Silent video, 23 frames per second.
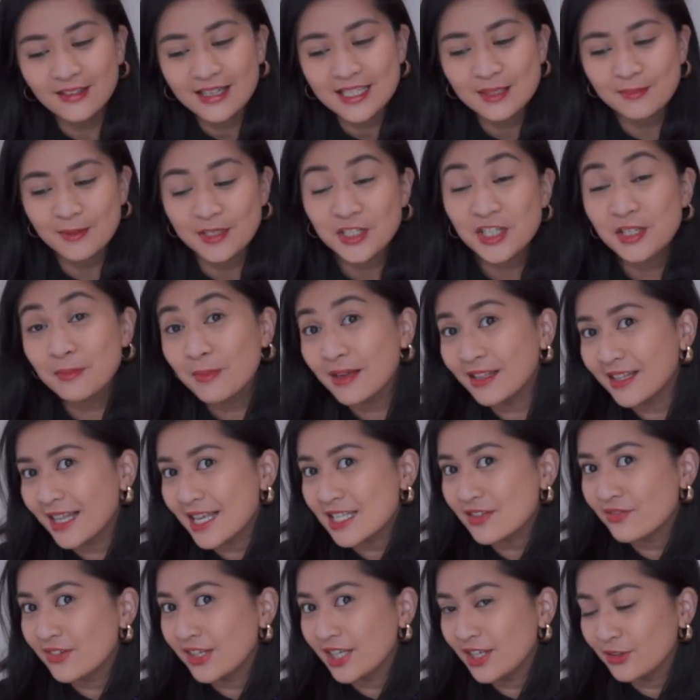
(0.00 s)
as mentioned in my
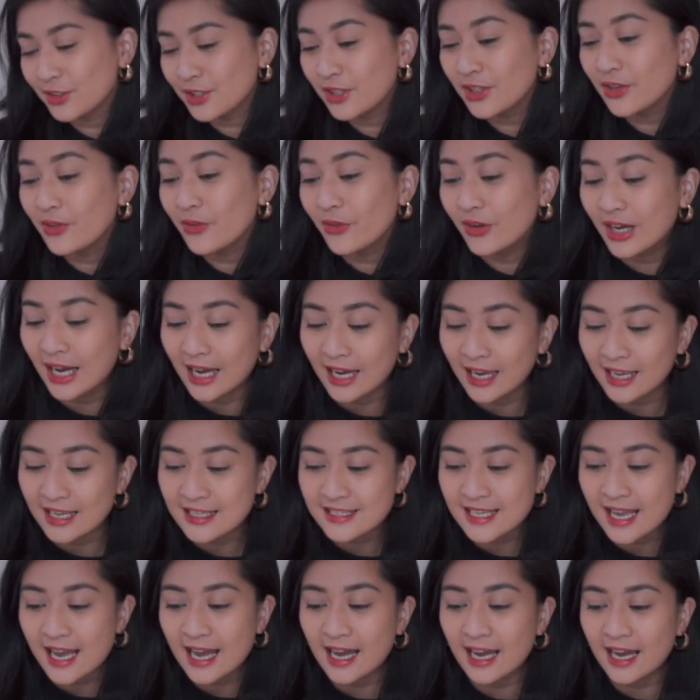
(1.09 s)
last video to you
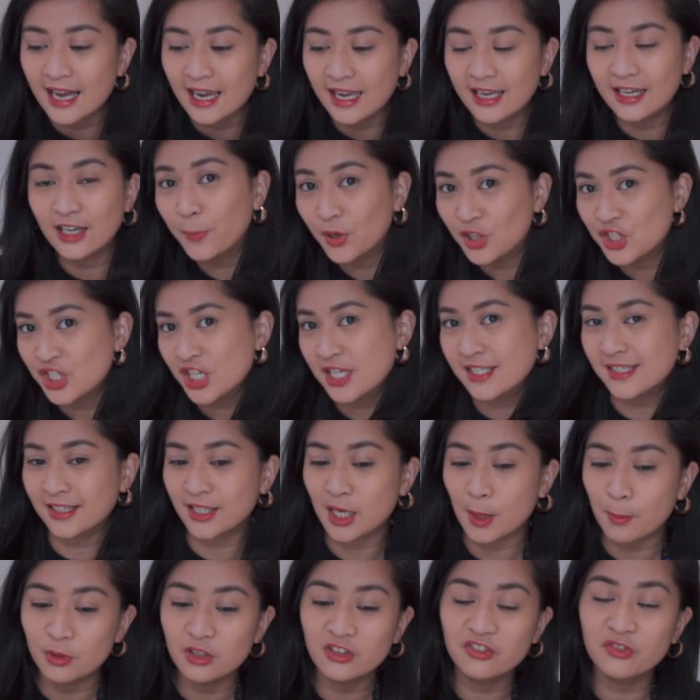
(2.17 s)
guys, I purchased a
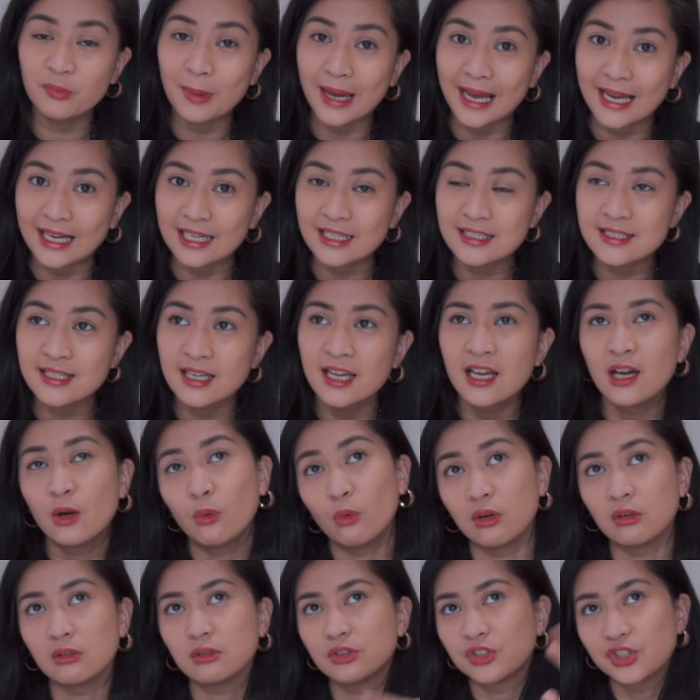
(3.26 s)
couple of bags,
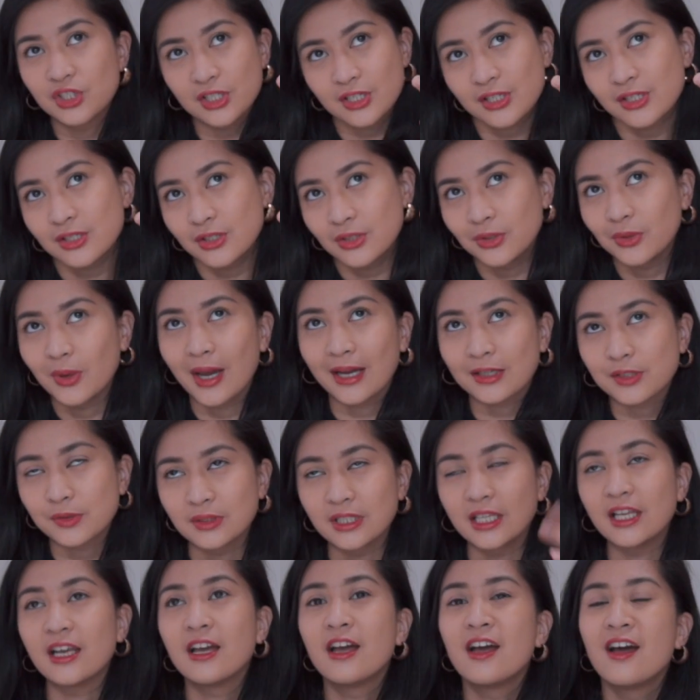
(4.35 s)
well, just two
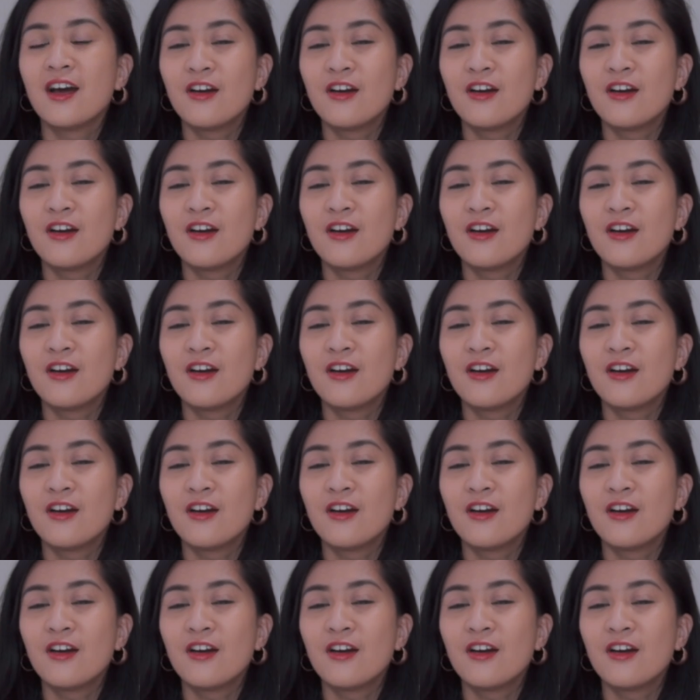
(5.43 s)
actually,